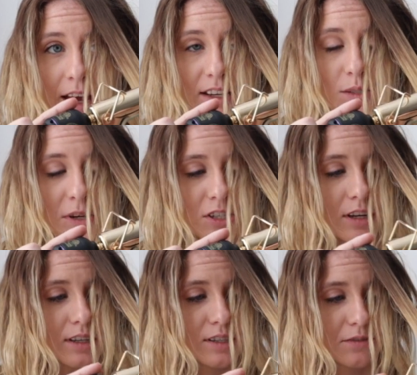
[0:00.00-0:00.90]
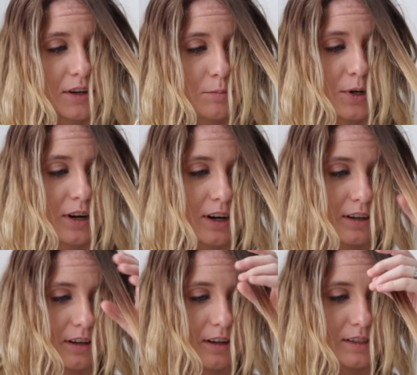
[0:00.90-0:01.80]
and especially this front
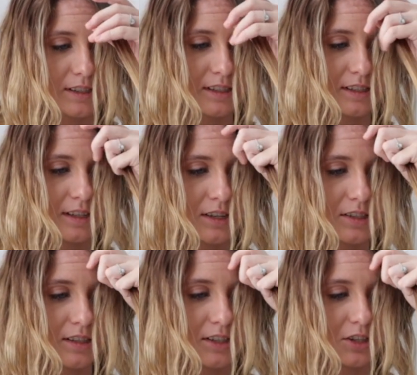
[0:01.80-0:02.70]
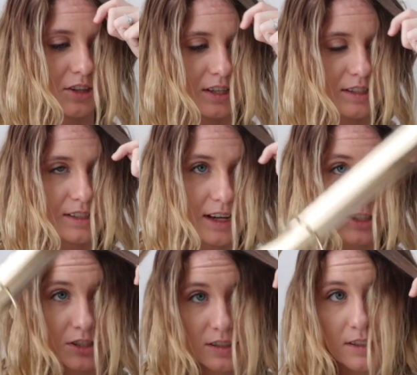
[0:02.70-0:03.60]
part, since they're such thin
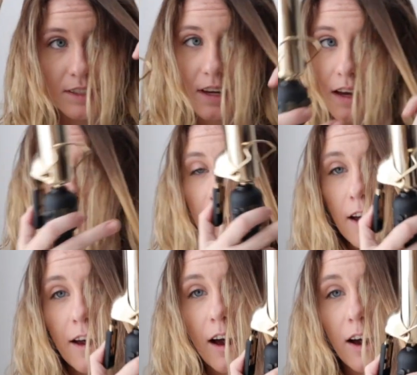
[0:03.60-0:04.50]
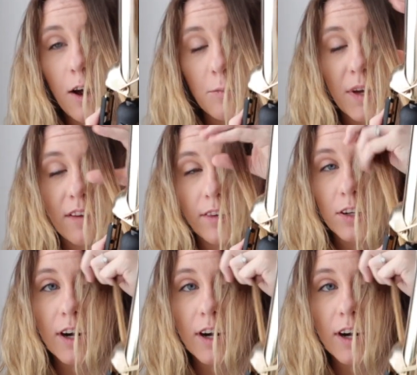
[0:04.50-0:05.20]
sections, if you're